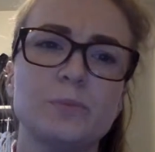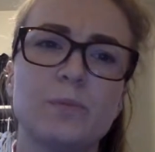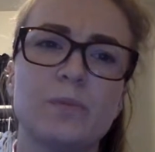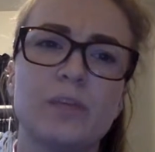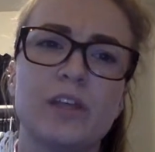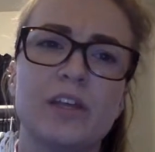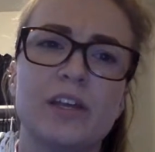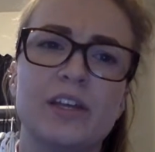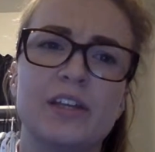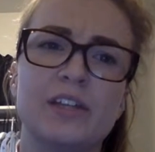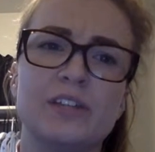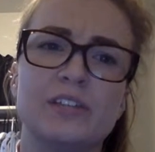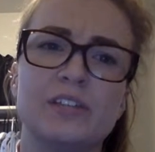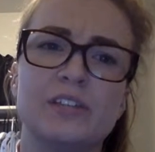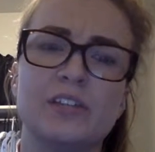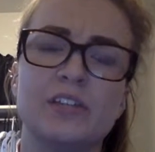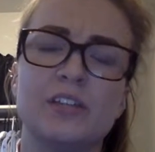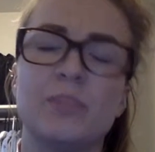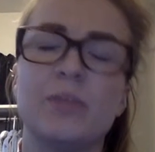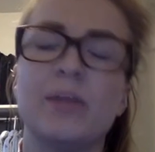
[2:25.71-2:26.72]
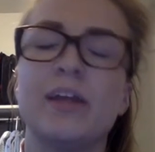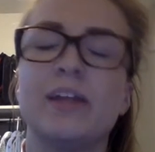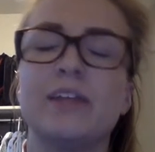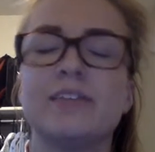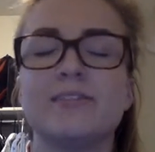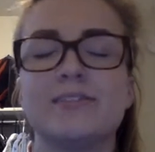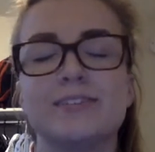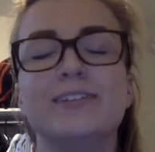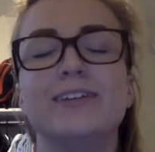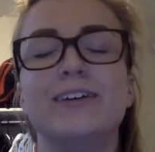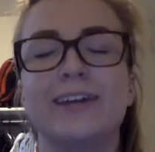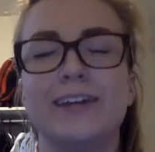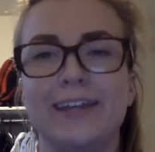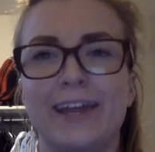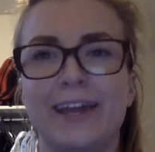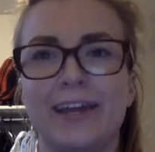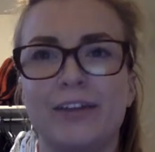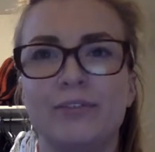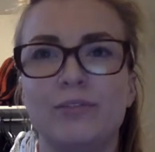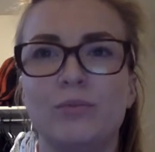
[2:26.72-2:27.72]
it depends,
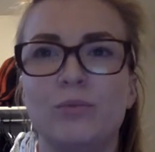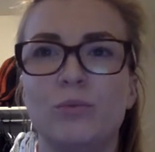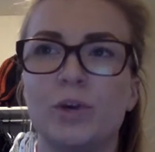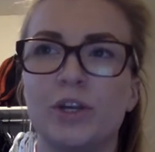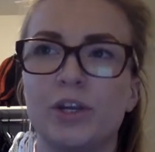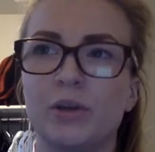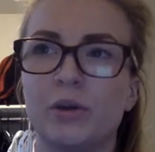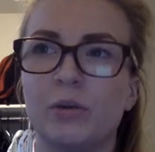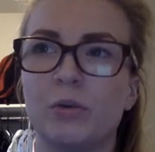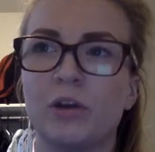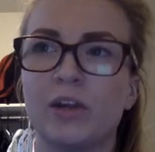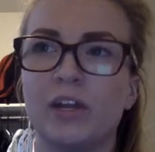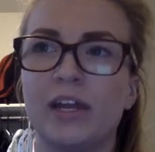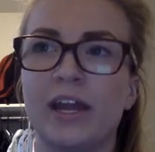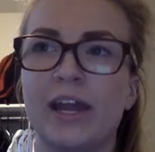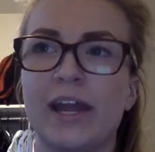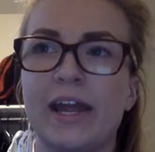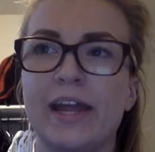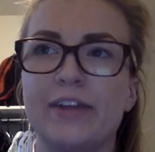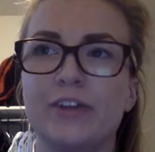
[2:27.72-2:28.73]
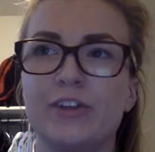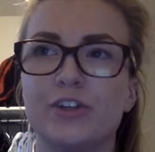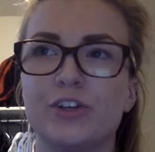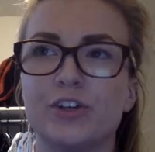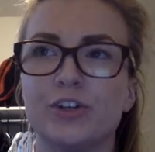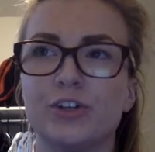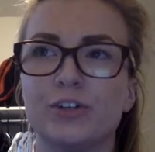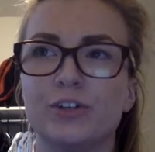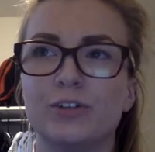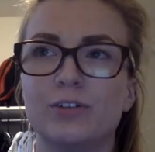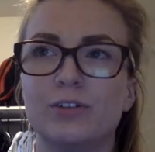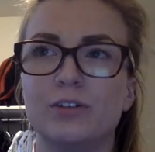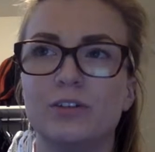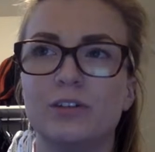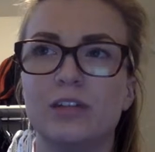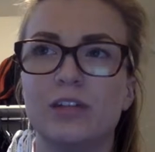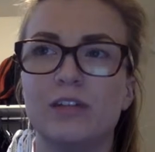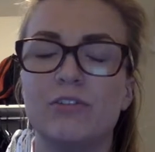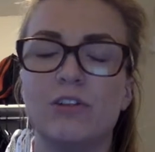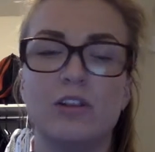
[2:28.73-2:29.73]
again, where you're working at and your
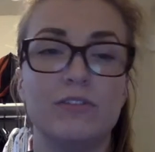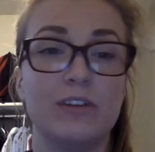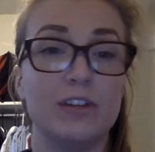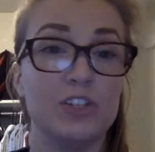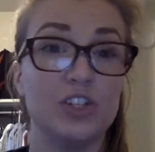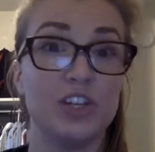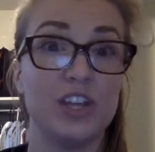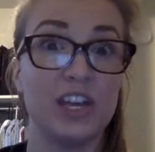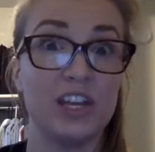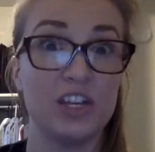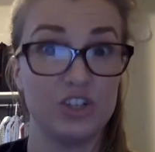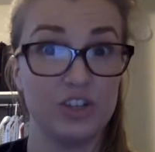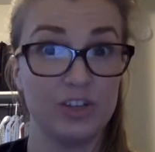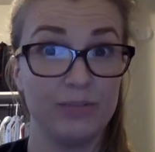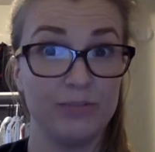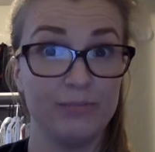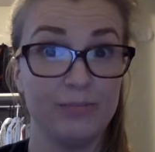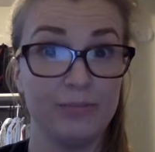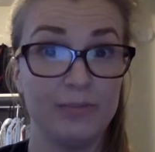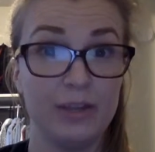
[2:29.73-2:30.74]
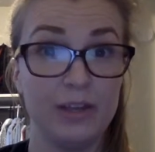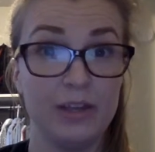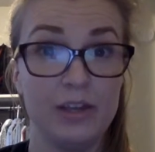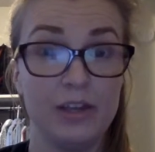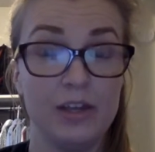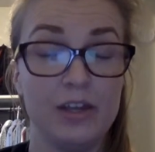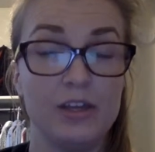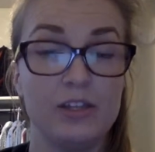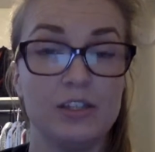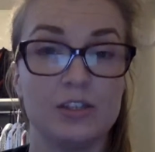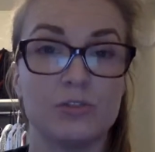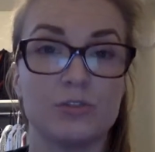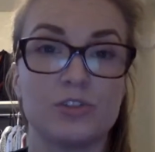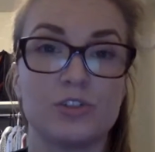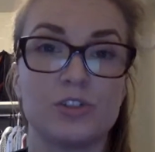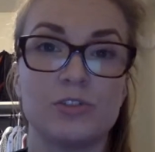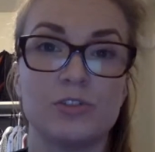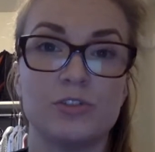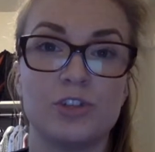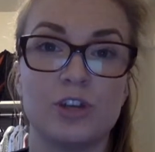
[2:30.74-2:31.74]
level of education. So
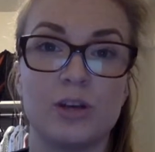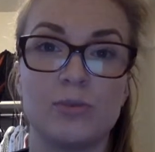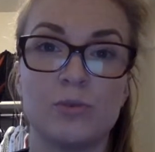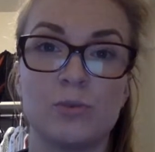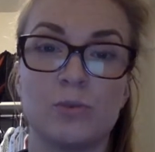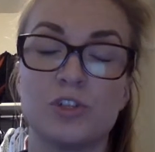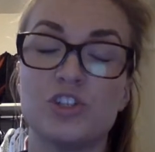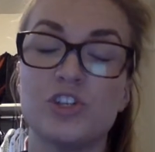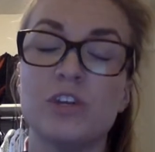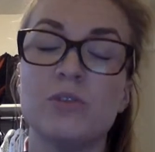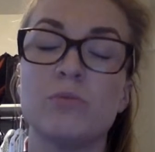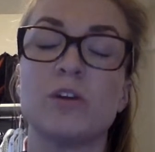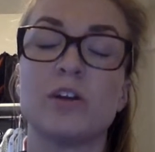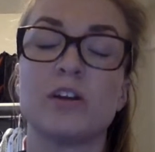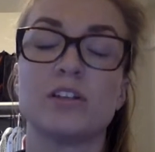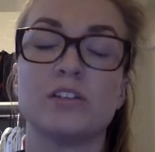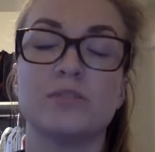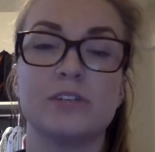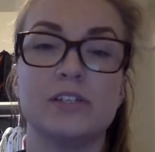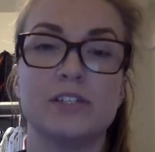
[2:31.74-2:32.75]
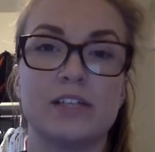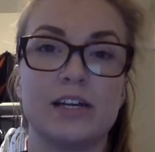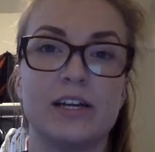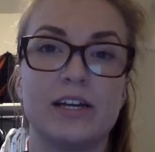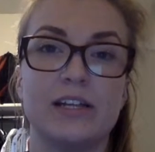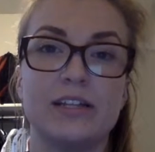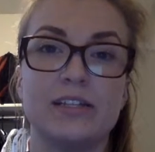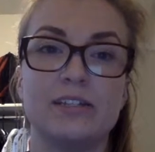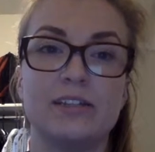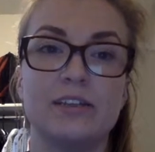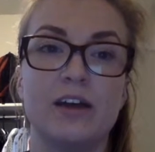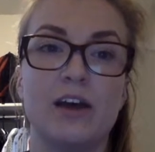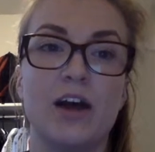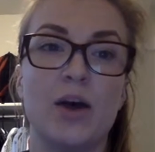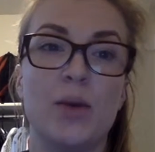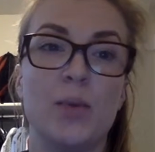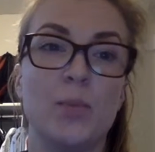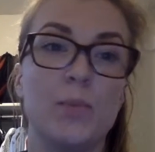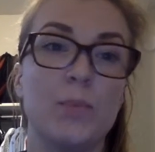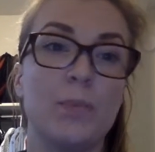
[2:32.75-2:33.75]
certain jobs where she works and resides,
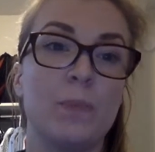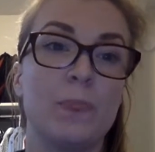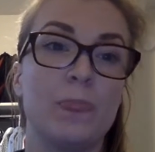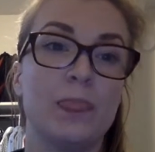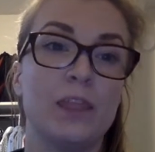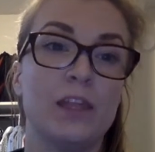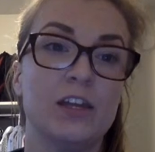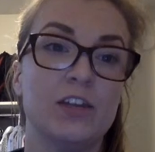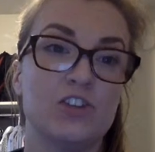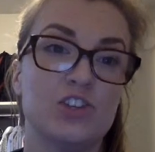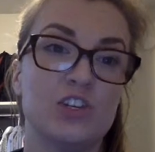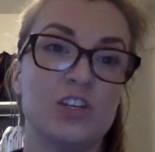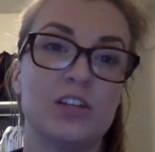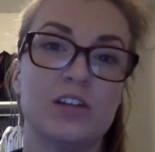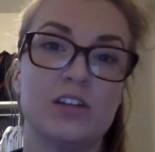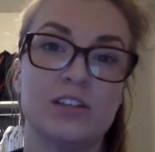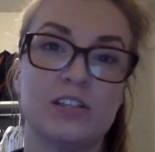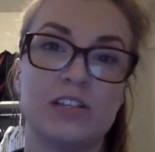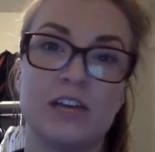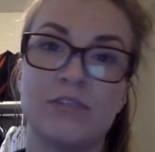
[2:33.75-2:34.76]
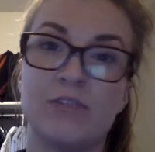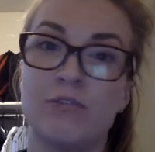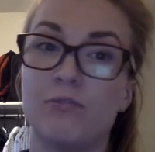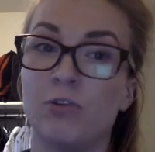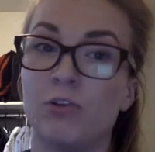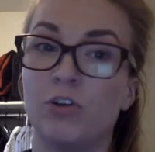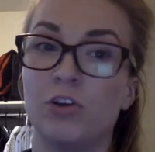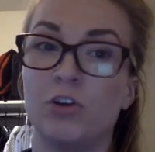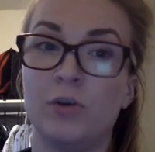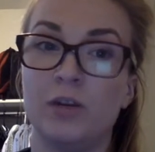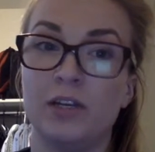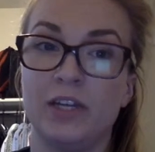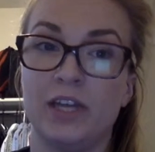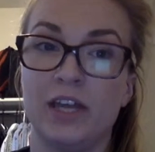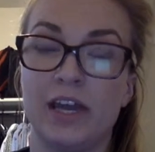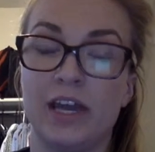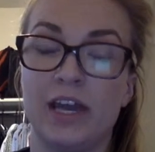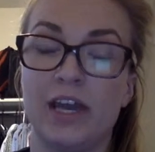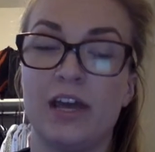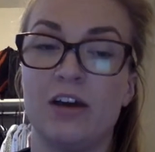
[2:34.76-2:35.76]
she does have a
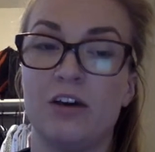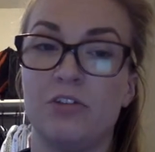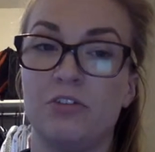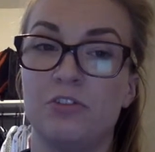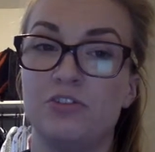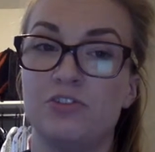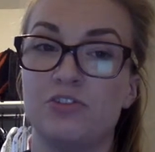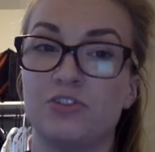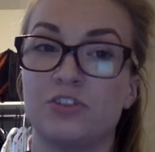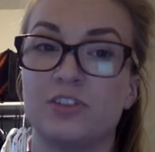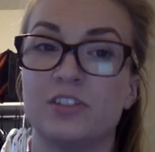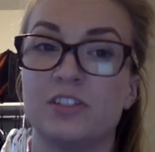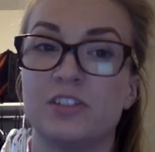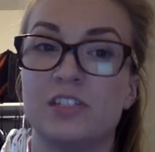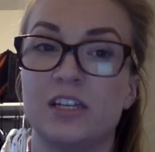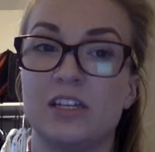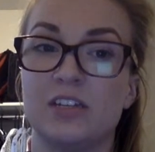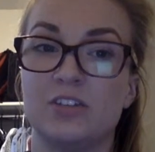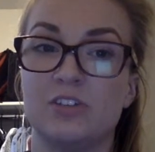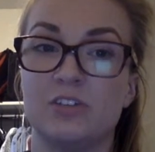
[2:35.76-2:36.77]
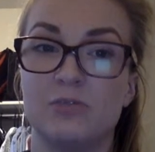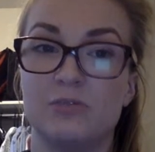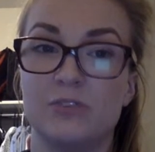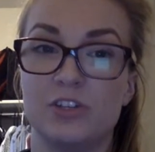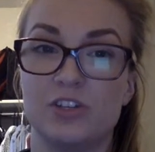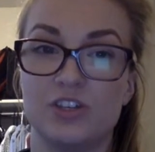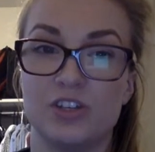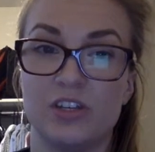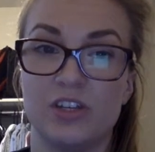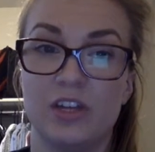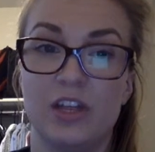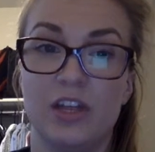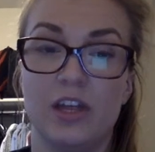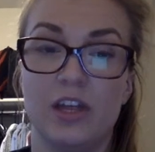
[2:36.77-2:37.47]
401k, health insurance, dental, vision,